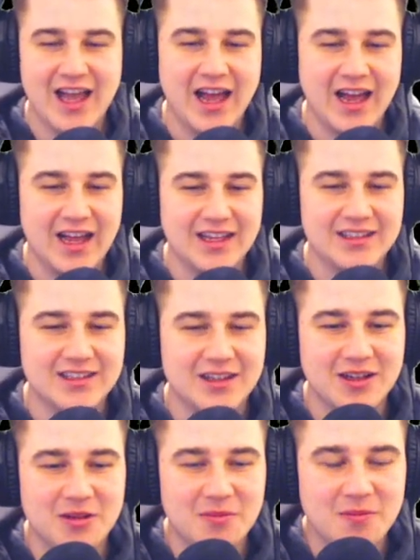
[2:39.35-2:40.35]
And
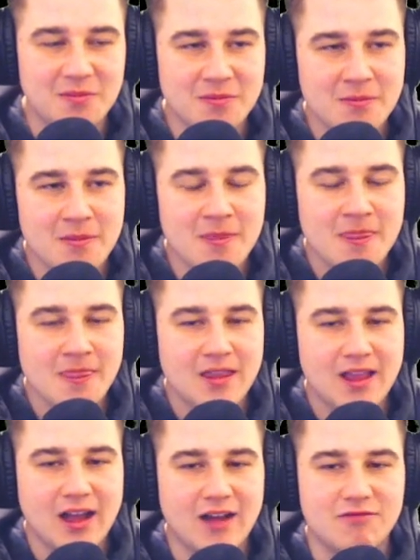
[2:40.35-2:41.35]
I
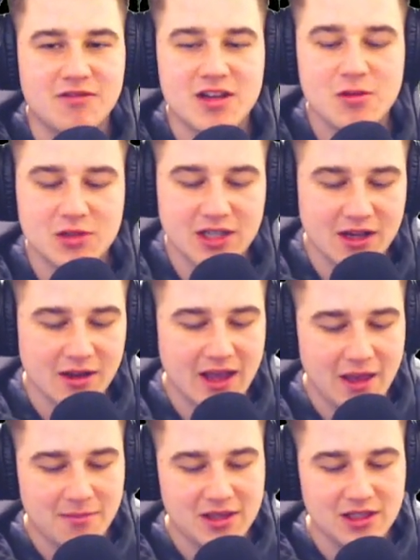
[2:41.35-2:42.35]
really wanted to
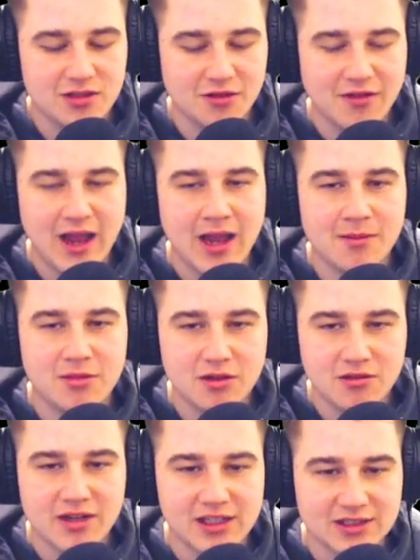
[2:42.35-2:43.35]
get a piece of
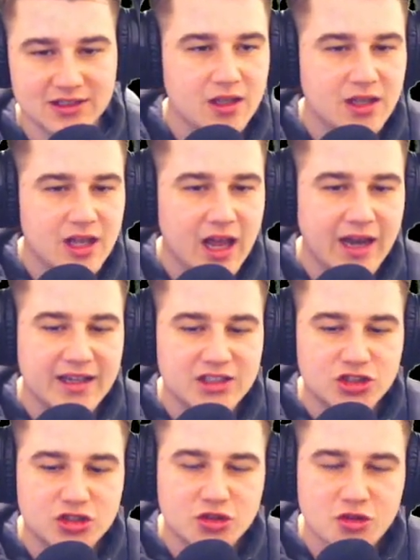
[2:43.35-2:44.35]
ambergris. And
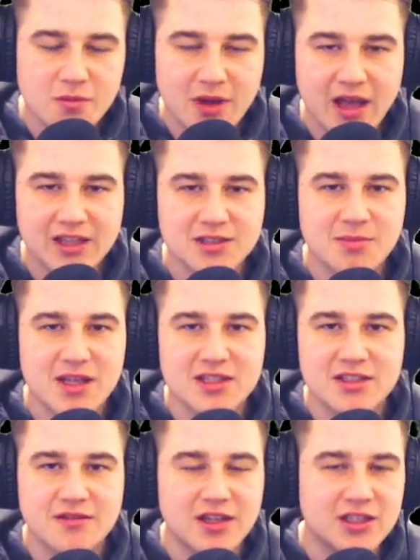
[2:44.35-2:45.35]
it's super
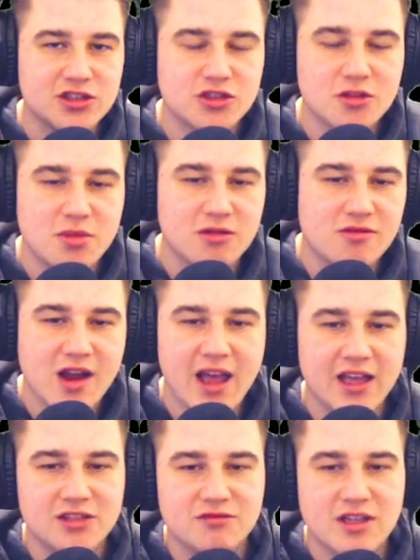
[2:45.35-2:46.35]
expensive and it's super rare.
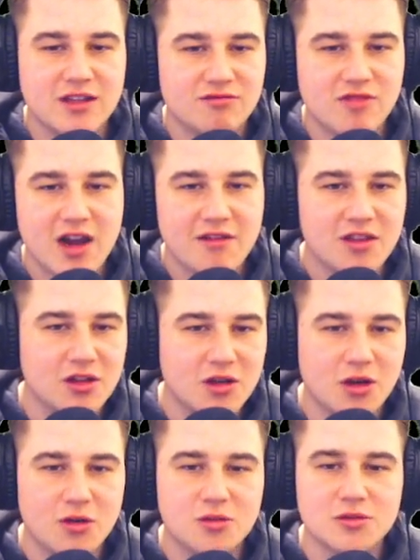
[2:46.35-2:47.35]
It's rarer than
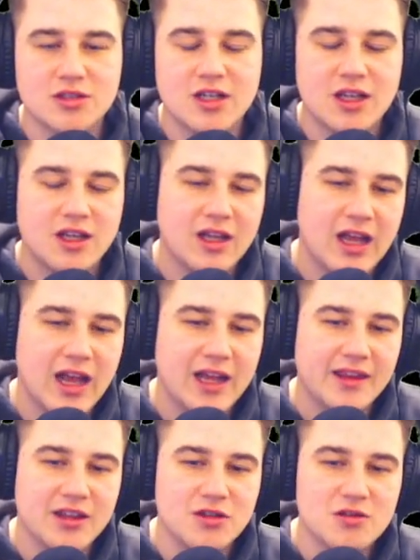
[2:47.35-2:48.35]
gold.
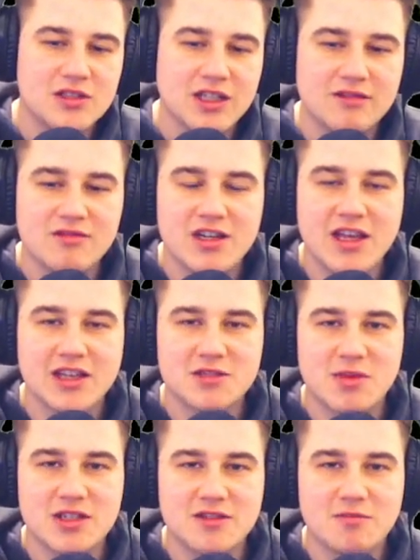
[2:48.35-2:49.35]
And they use it in really
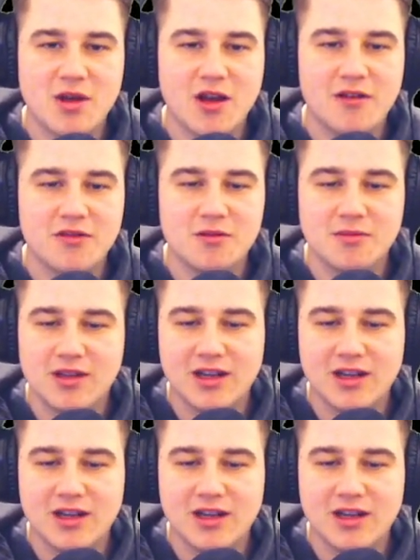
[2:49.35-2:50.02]
expensive perfume.